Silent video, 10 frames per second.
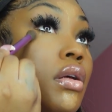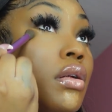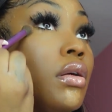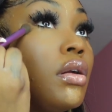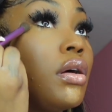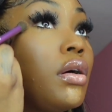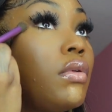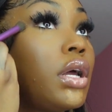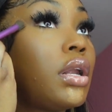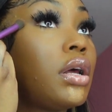I'm gonna go
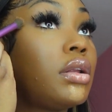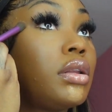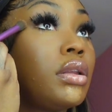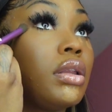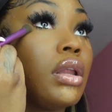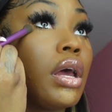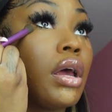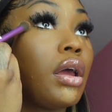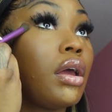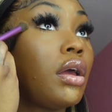in like
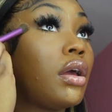that.